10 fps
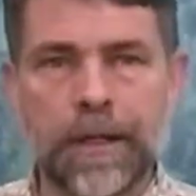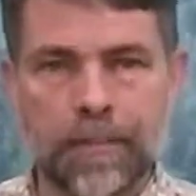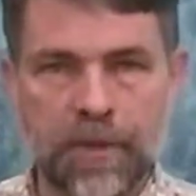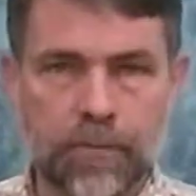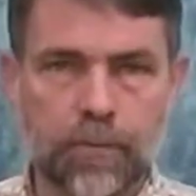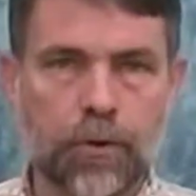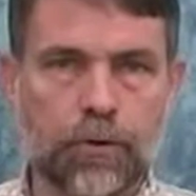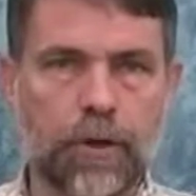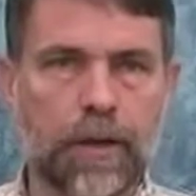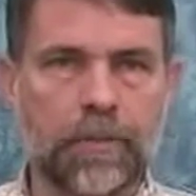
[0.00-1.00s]
MS
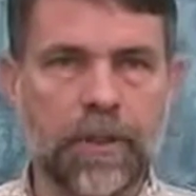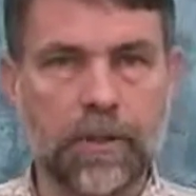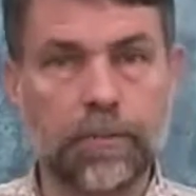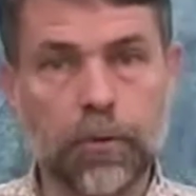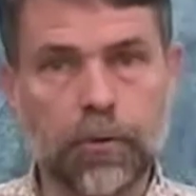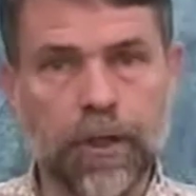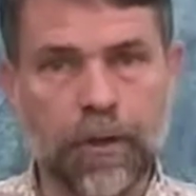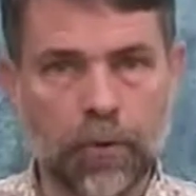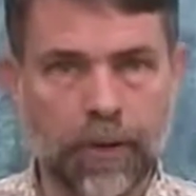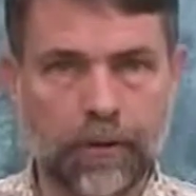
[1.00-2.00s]
program in computer networking.